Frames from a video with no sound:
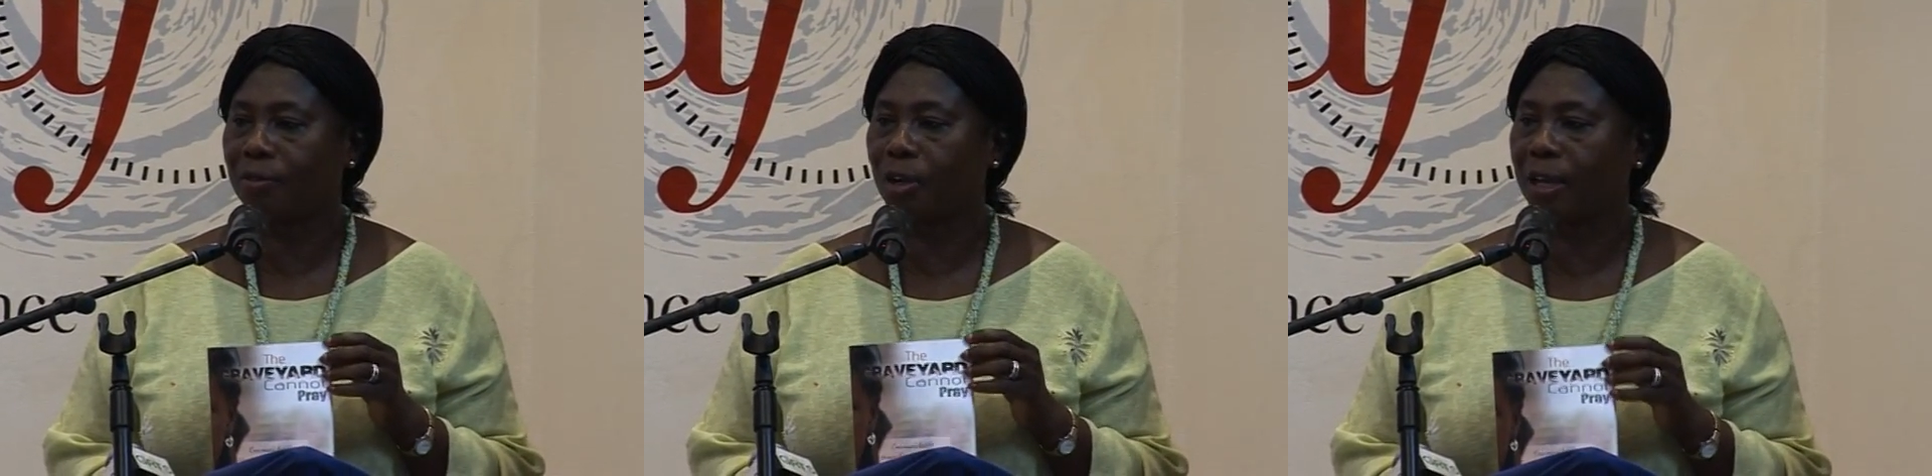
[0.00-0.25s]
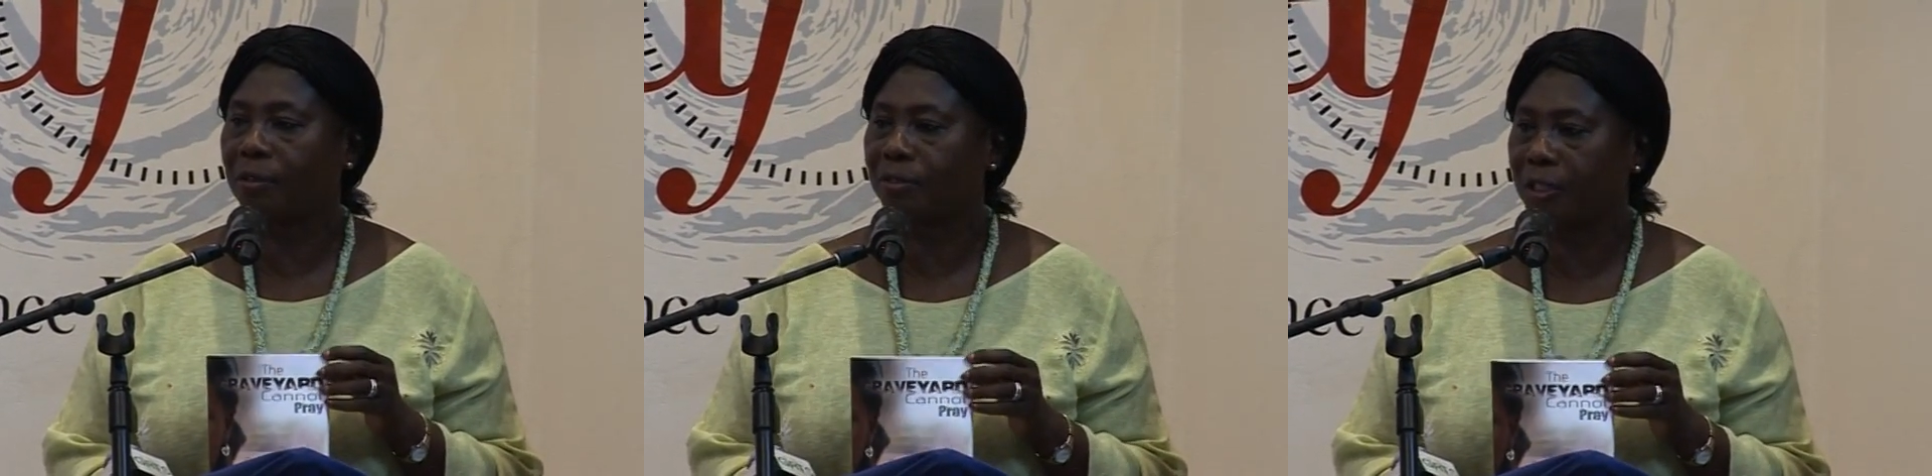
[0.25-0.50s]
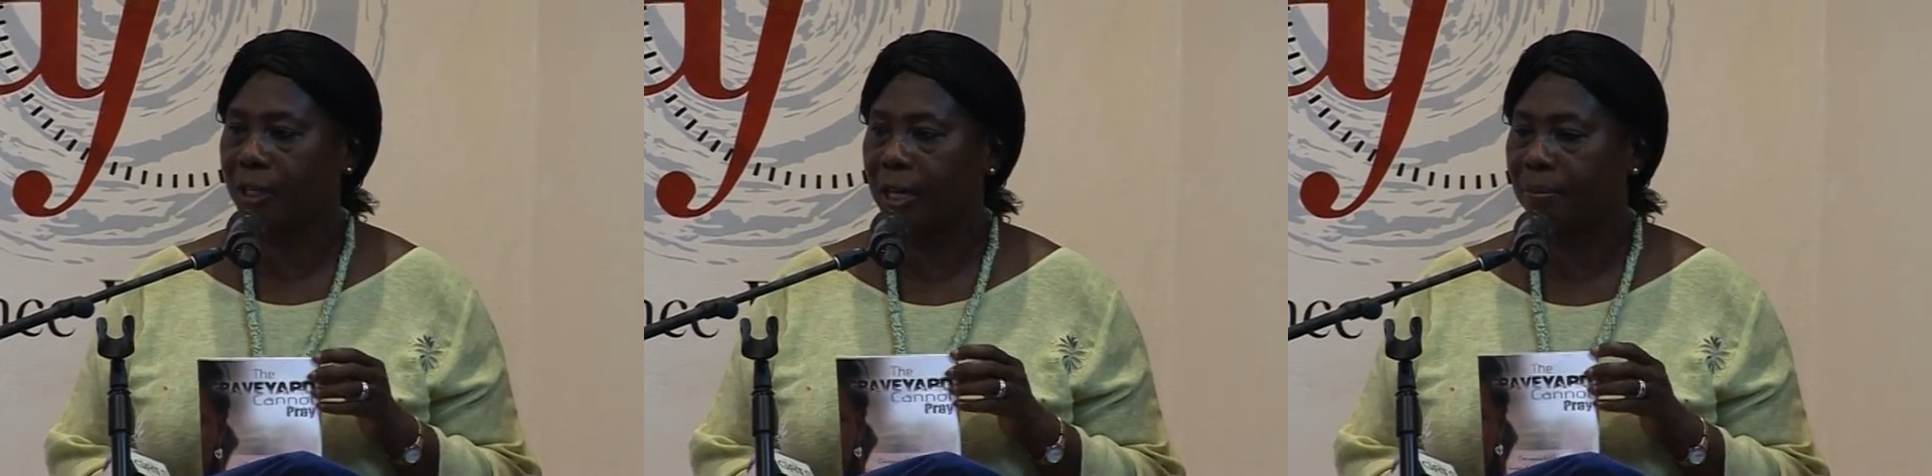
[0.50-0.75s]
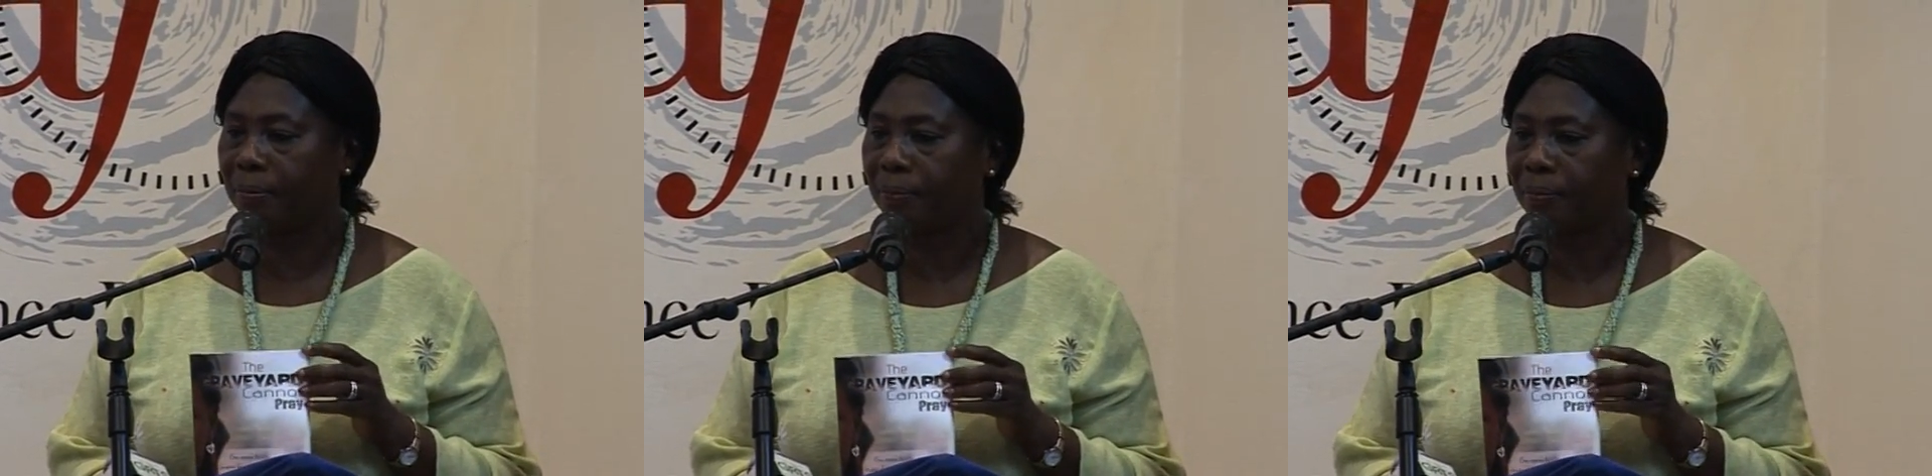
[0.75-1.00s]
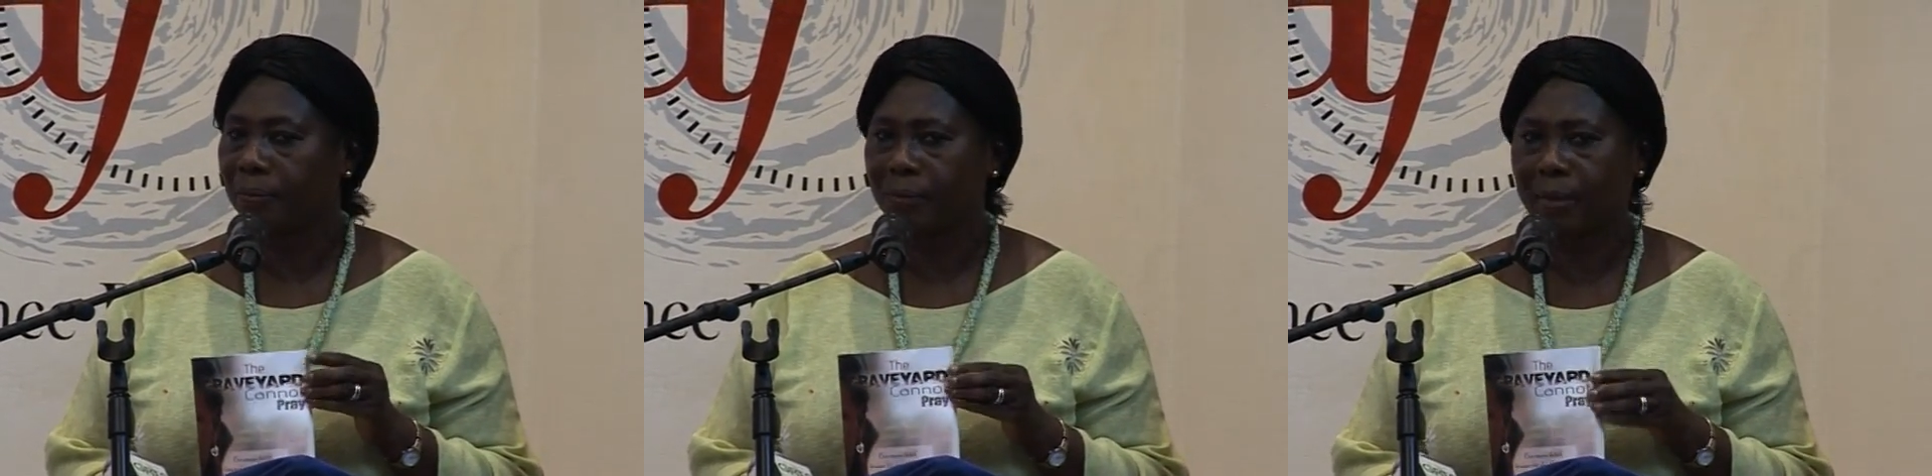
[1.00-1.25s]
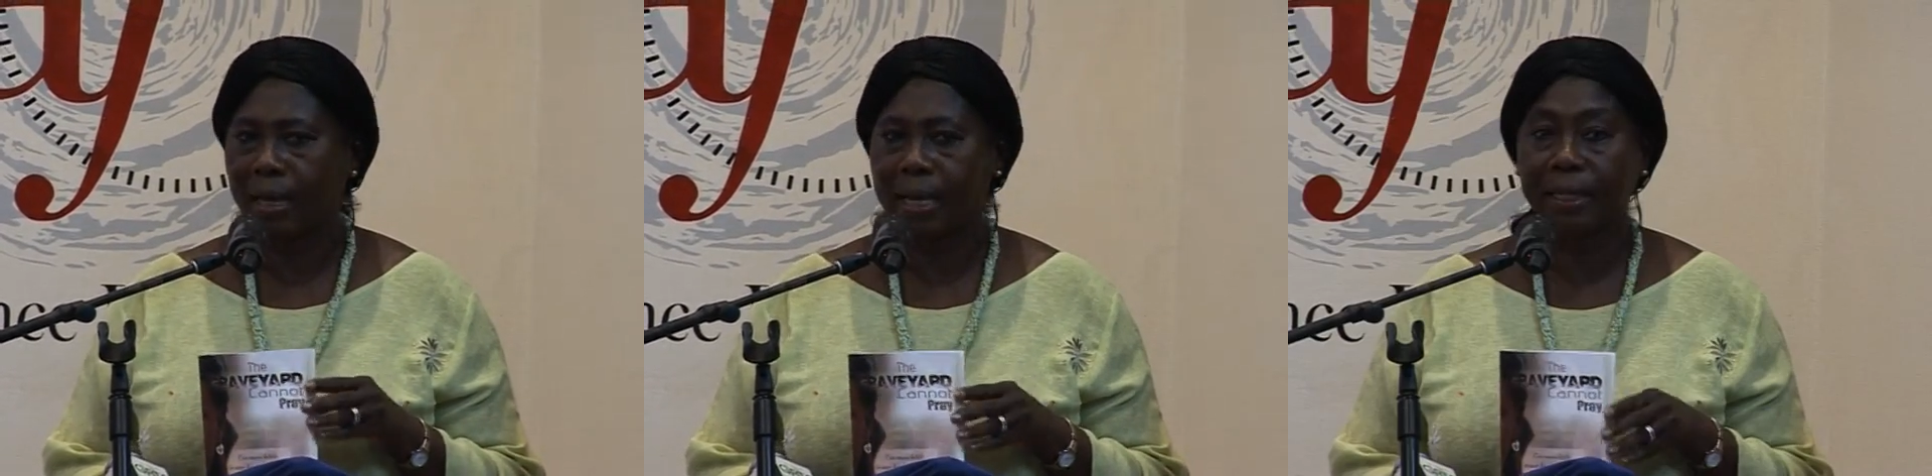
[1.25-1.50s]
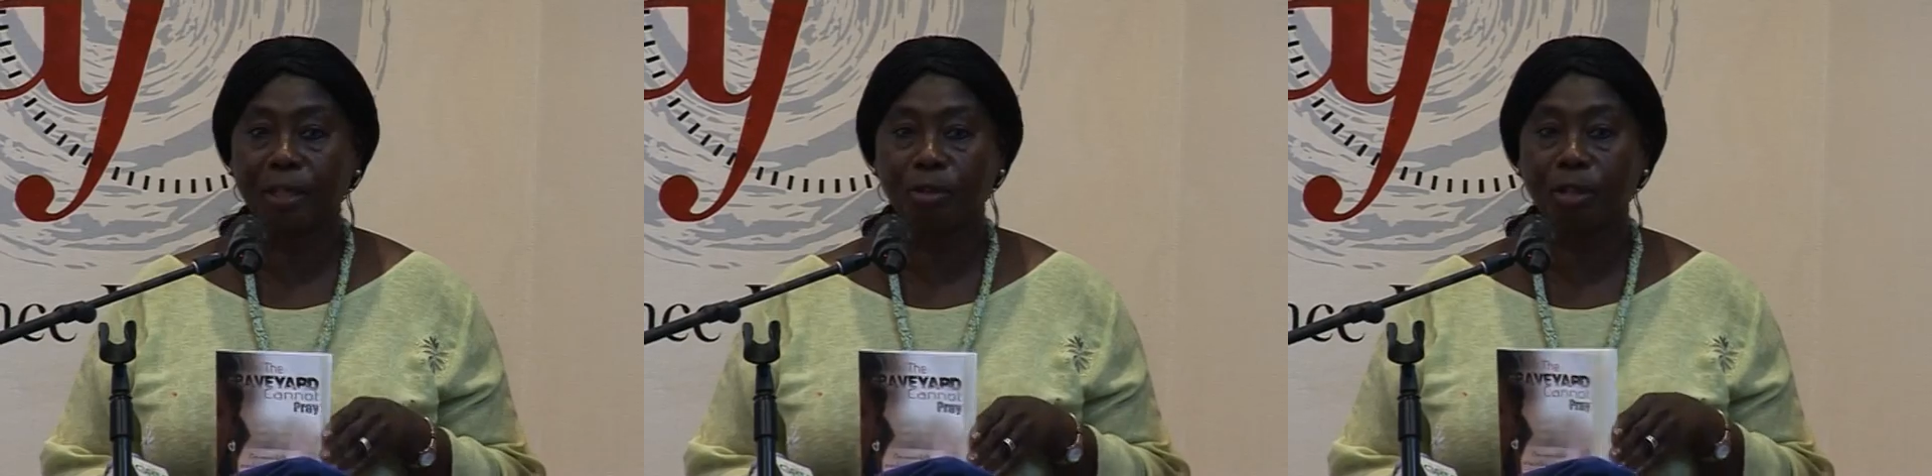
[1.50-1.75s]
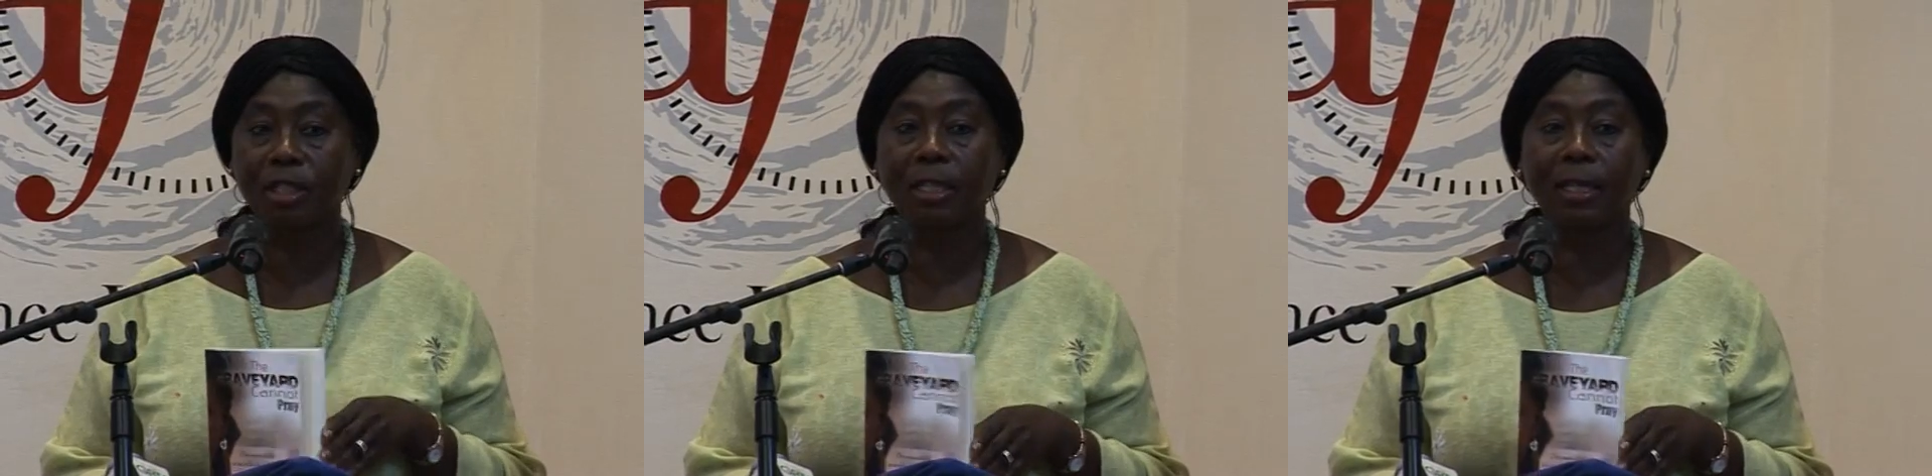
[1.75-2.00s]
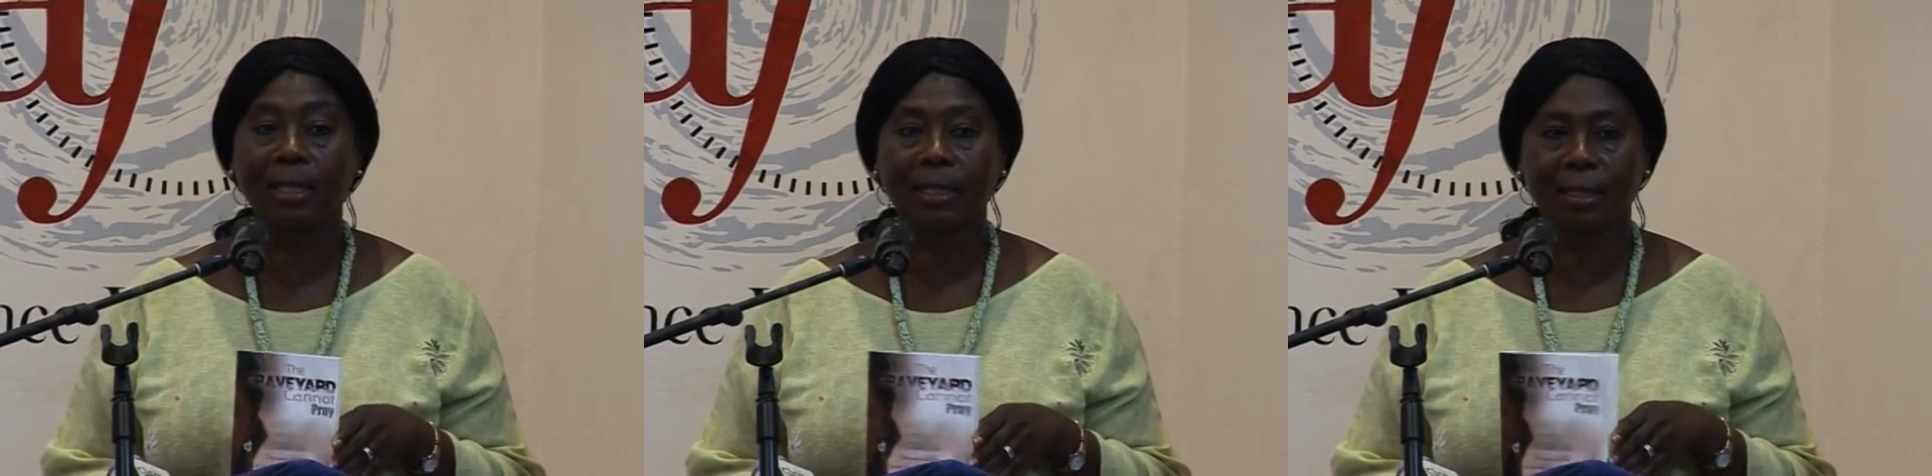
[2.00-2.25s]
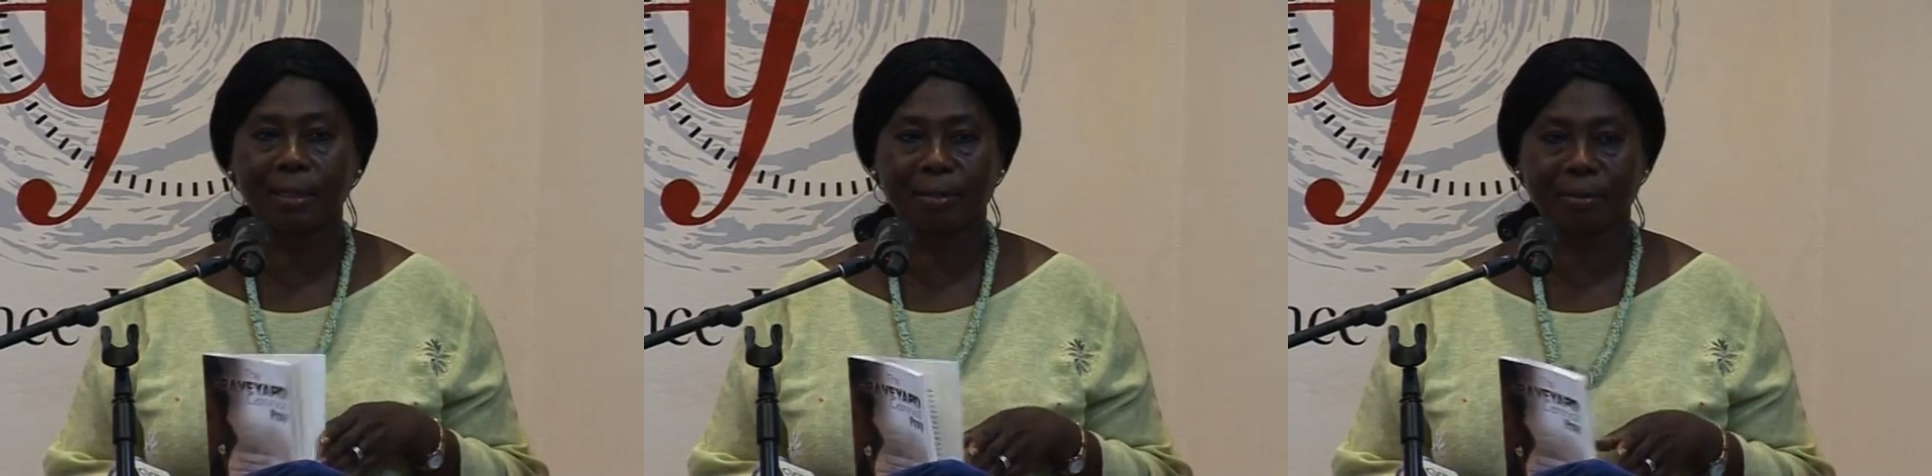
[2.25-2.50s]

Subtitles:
on FGL. I did not see it.